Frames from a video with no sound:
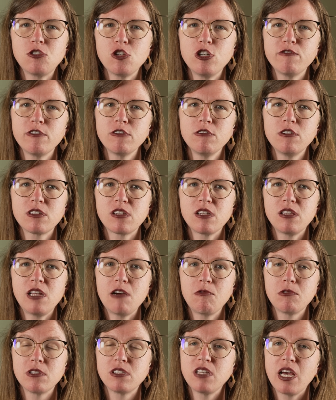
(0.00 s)
overlooked a
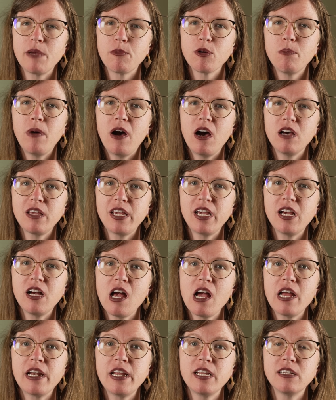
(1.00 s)
lot with Cyber
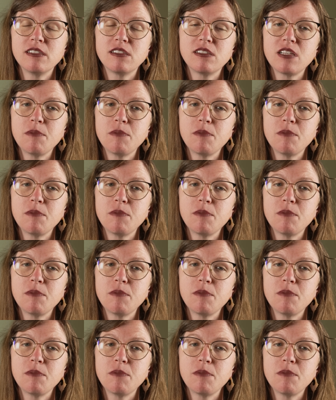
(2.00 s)
Polygon and